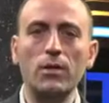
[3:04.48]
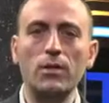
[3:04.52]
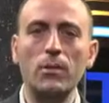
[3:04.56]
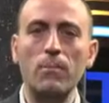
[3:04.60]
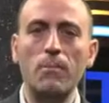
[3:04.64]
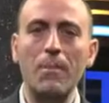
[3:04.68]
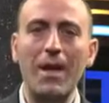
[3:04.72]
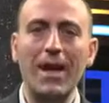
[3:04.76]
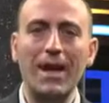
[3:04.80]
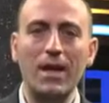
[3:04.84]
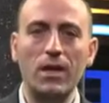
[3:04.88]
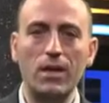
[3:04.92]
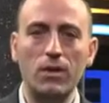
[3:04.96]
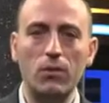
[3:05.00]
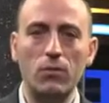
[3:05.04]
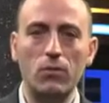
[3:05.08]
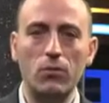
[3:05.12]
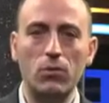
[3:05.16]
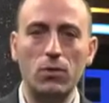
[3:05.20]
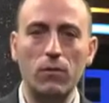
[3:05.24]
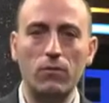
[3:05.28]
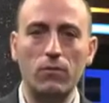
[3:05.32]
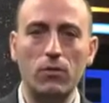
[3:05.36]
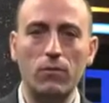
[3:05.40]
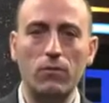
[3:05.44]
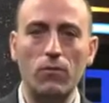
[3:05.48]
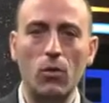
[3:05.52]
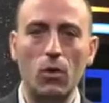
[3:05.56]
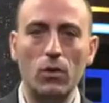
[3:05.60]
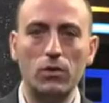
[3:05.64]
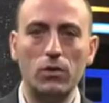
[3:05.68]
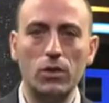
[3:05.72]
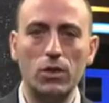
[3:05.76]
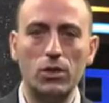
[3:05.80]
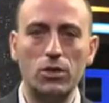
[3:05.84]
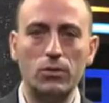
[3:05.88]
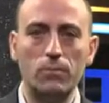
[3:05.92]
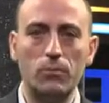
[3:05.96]
the magnitude of the
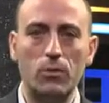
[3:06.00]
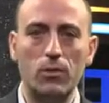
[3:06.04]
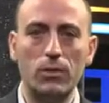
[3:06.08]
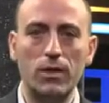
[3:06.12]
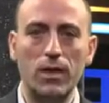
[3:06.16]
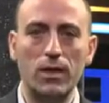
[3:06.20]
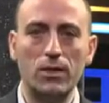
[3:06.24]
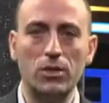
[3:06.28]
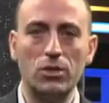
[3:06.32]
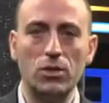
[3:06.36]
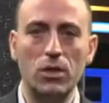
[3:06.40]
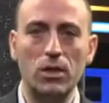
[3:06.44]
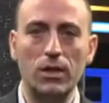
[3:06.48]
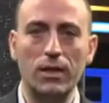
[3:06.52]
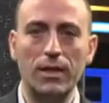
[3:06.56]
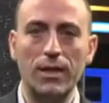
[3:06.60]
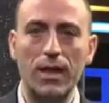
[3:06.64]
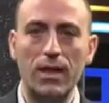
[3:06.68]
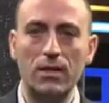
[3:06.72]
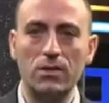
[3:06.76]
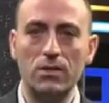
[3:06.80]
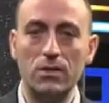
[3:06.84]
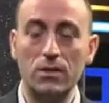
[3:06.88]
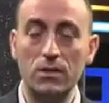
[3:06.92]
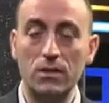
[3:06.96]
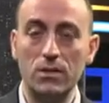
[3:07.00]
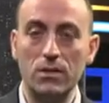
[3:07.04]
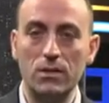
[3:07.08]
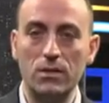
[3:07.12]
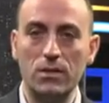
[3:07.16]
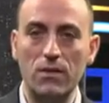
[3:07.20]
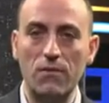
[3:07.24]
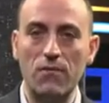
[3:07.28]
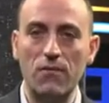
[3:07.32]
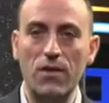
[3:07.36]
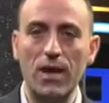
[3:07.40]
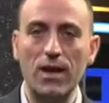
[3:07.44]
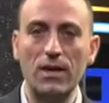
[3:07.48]
voltage potential enhances this
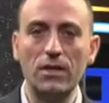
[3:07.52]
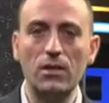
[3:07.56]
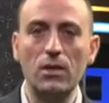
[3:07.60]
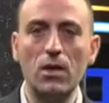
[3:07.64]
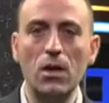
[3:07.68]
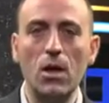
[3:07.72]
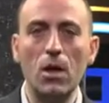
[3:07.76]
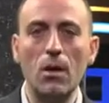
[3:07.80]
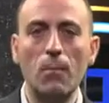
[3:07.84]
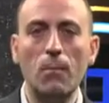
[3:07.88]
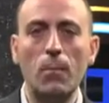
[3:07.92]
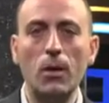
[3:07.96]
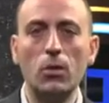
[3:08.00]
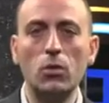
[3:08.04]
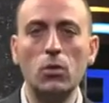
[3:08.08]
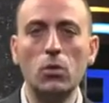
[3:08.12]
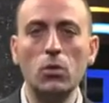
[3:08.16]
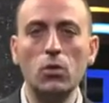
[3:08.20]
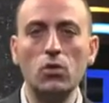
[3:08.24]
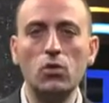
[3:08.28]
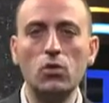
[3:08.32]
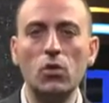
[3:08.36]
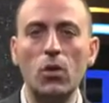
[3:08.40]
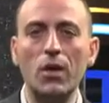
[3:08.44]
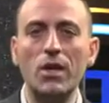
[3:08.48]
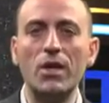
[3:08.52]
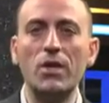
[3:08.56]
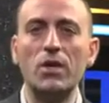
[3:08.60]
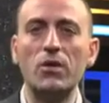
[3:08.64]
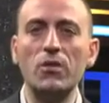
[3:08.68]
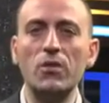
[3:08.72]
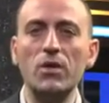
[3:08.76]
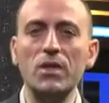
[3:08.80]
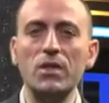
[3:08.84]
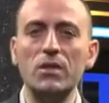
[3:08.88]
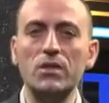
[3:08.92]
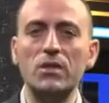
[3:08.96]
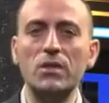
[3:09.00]
effect, but also
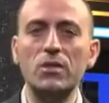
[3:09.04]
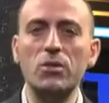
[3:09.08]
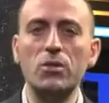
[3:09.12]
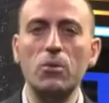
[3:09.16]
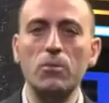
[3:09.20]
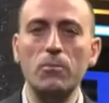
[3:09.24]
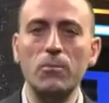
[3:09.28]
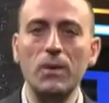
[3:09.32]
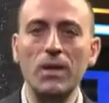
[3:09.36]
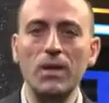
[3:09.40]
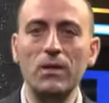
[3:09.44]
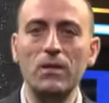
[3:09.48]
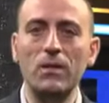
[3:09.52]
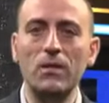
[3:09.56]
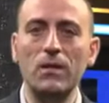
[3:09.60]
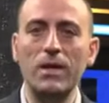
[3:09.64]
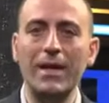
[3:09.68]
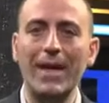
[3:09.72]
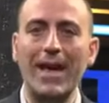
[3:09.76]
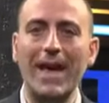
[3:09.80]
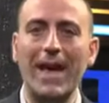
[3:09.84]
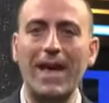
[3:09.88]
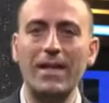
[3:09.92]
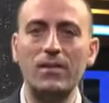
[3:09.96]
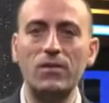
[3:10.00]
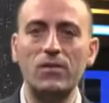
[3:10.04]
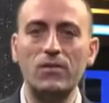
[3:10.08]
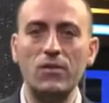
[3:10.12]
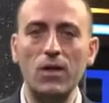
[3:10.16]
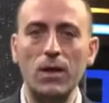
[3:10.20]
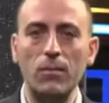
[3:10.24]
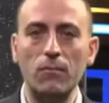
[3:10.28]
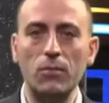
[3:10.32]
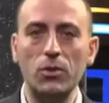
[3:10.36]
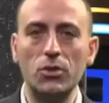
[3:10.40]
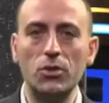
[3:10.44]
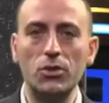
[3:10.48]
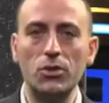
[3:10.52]
increased humidity and
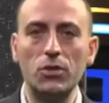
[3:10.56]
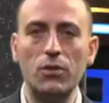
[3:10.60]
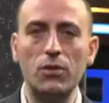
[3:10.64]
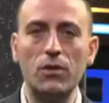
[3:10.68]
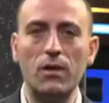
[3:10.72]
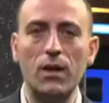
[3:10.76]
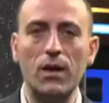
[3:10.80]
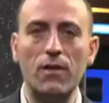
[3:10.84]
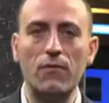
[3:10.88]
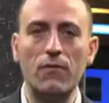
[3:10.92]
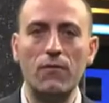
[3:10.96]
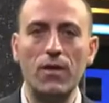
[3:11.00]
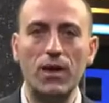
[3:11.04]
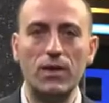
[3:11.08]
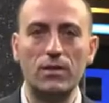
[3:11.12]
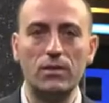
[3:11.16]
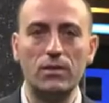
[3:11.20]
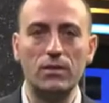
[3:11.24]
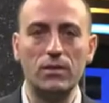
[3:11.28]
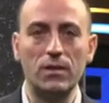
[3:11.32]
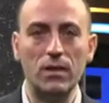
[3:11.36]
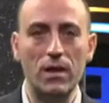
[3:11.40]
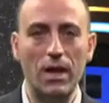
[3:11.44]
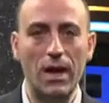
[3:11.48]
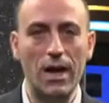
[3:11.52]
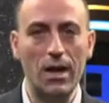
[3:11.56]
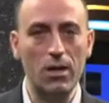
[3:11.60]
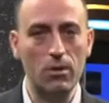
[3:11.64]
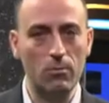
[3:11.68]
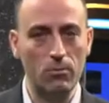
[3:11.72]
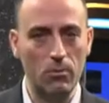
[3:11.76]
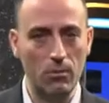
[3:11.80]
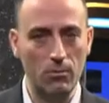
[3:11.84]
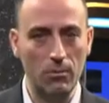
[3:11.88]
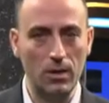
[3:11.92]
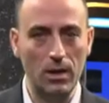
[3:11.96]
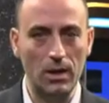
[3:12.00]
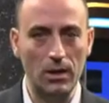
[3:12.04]
temperature affects the ion
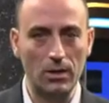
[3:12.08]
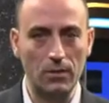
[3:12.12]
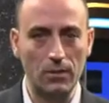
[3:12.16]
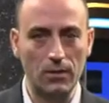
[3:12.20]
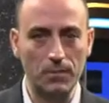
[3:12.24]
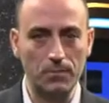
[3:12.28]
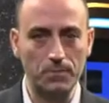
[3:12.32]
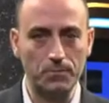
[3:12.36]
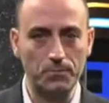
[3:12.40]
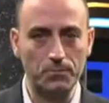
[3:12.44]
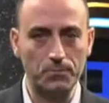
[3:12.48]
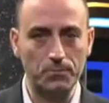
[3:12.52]
mobility.